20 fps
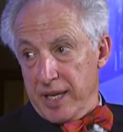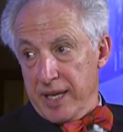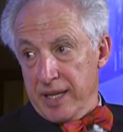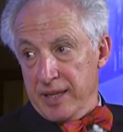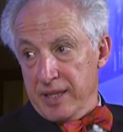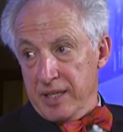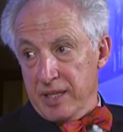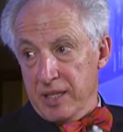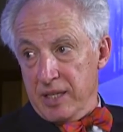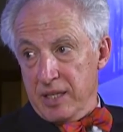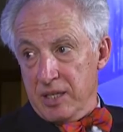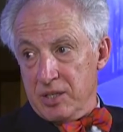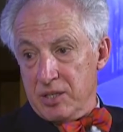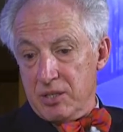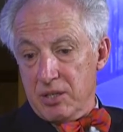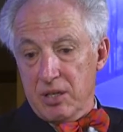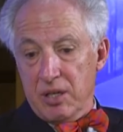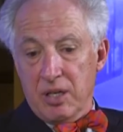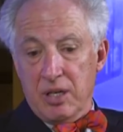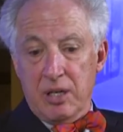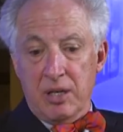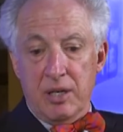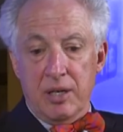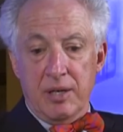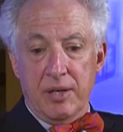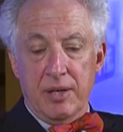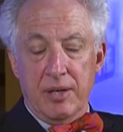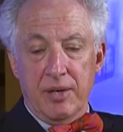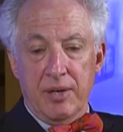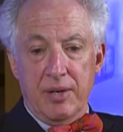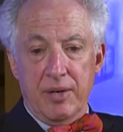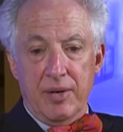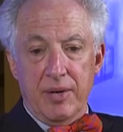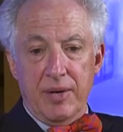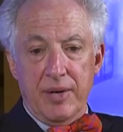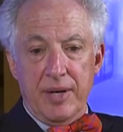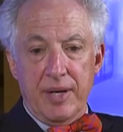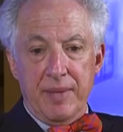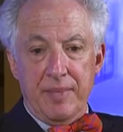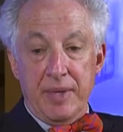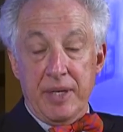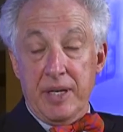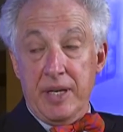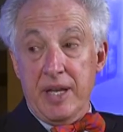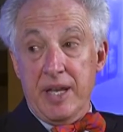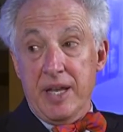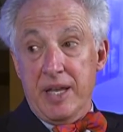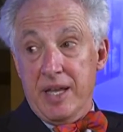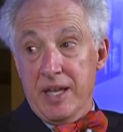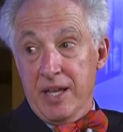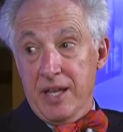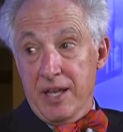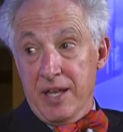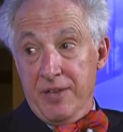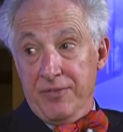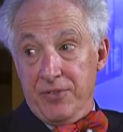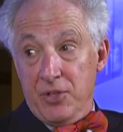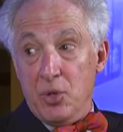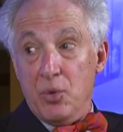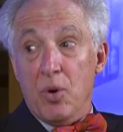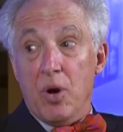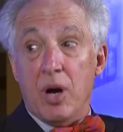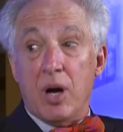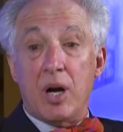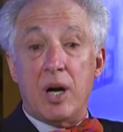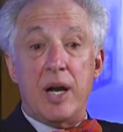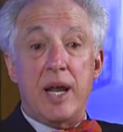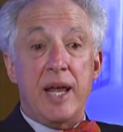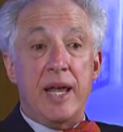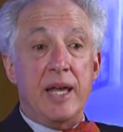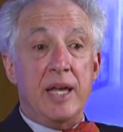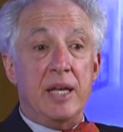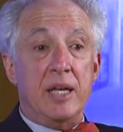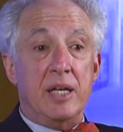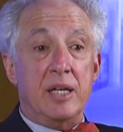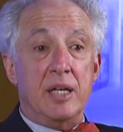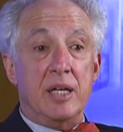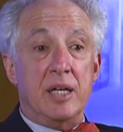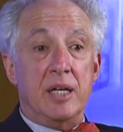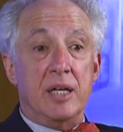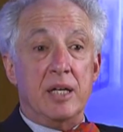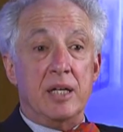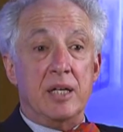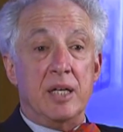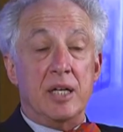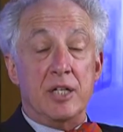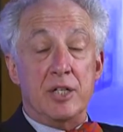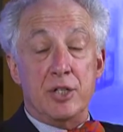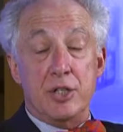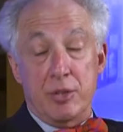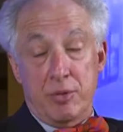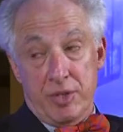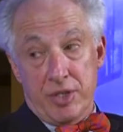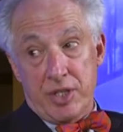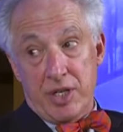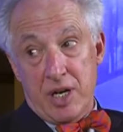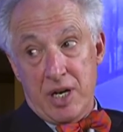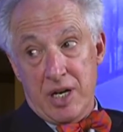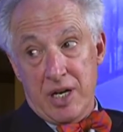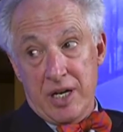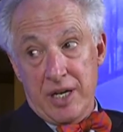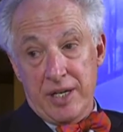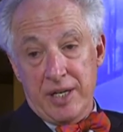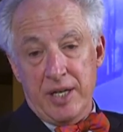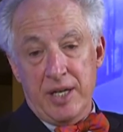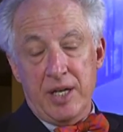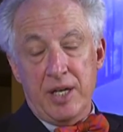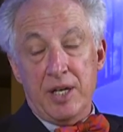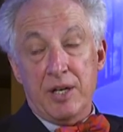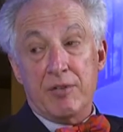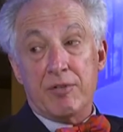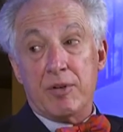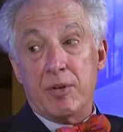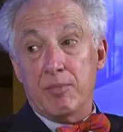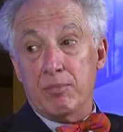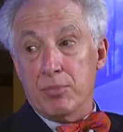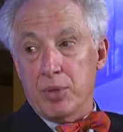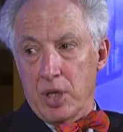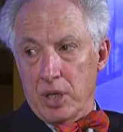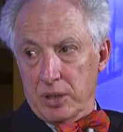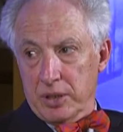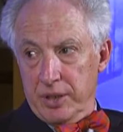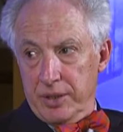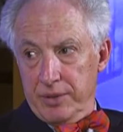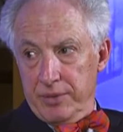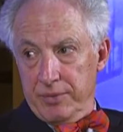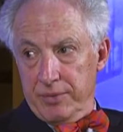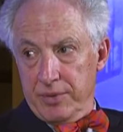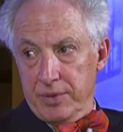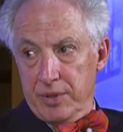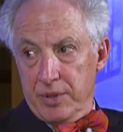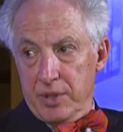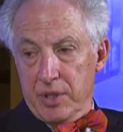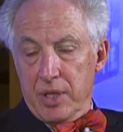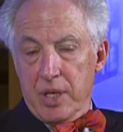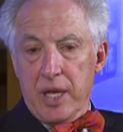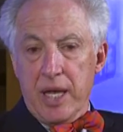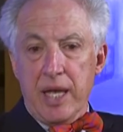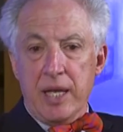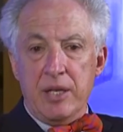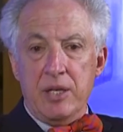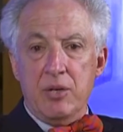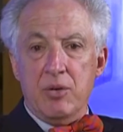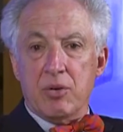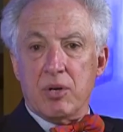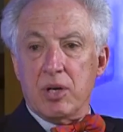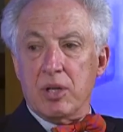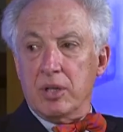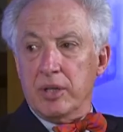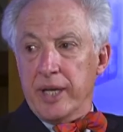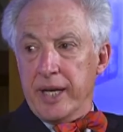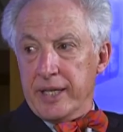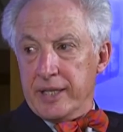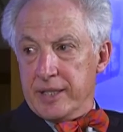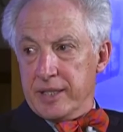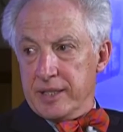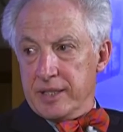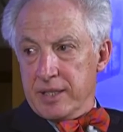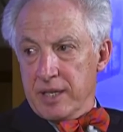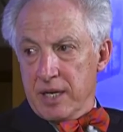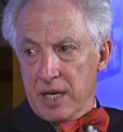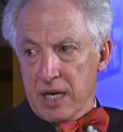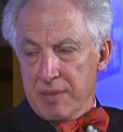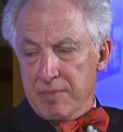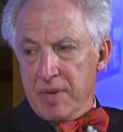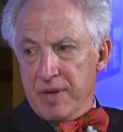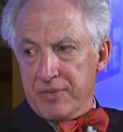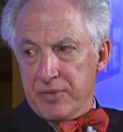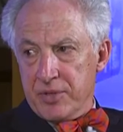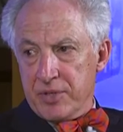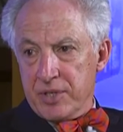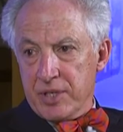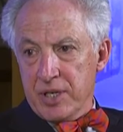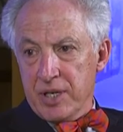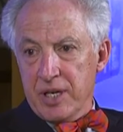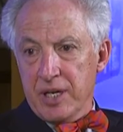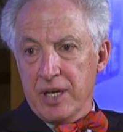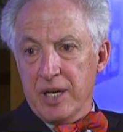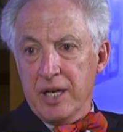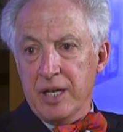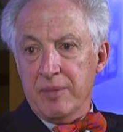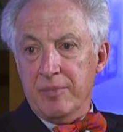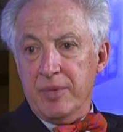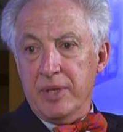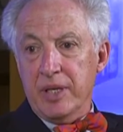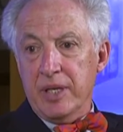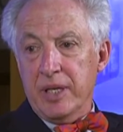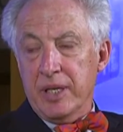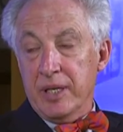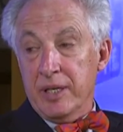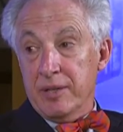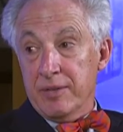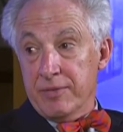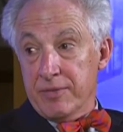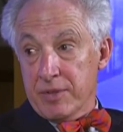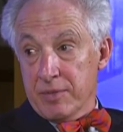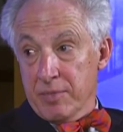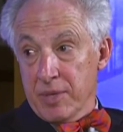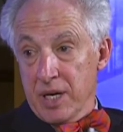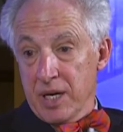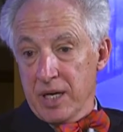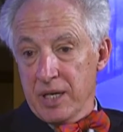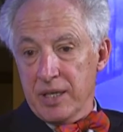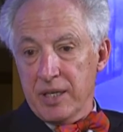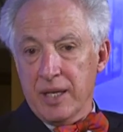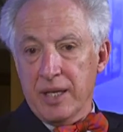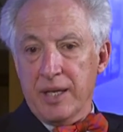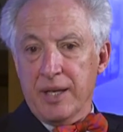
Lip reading: And these, I mean, if you are a Jewish guy from Brooklyn and you're elected time after time in Vermont,